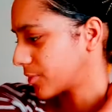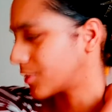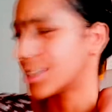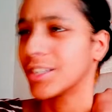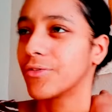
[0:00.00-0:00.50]

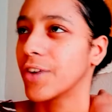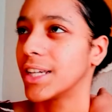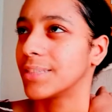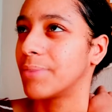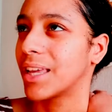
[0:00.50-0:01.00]
What's the
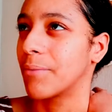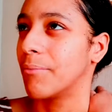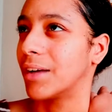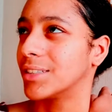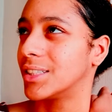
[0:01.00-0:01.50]
phrase, make a
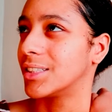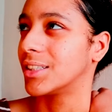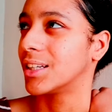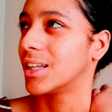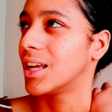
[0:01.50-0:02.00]
mountain
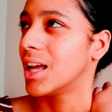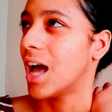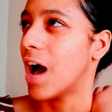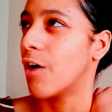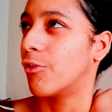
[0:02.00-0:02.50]

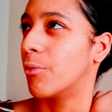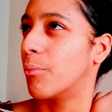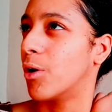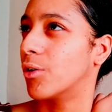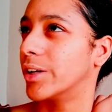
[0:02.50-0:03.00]
out of a
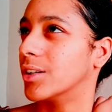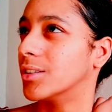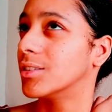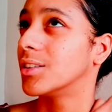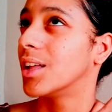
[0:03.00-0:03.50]

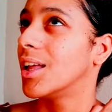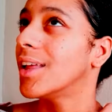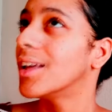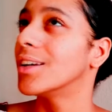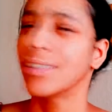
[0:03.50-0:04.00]
molehill?
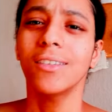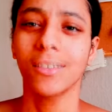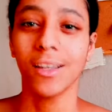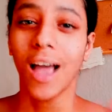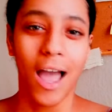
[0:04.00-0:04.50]

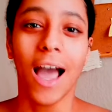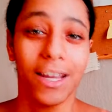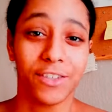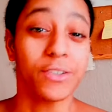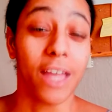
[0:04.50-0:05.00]
I
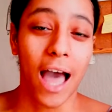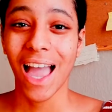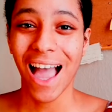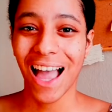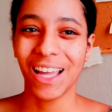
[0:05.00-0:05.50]
do that.
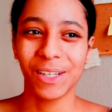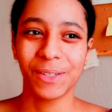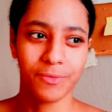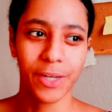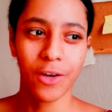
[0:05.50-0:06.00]

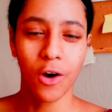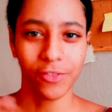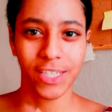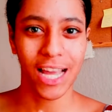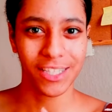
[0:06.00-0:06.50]
And we
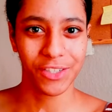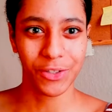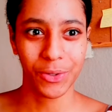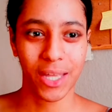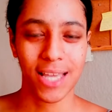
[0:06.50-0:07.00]
often had to
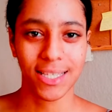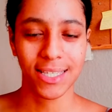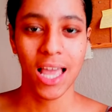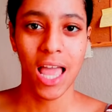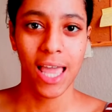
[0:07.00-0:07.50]
do this
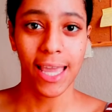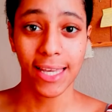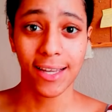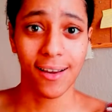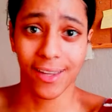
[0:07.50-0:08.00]

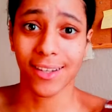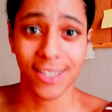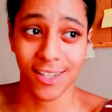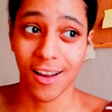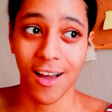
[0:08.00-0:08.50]
in our
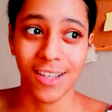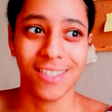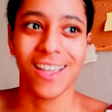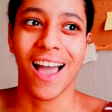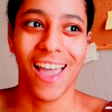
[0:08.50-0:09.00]
English class
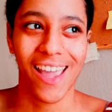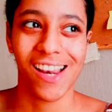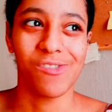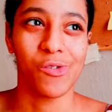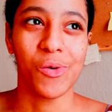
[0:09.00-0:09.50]
at
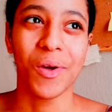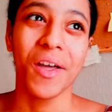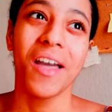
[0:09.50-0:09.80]
A-level.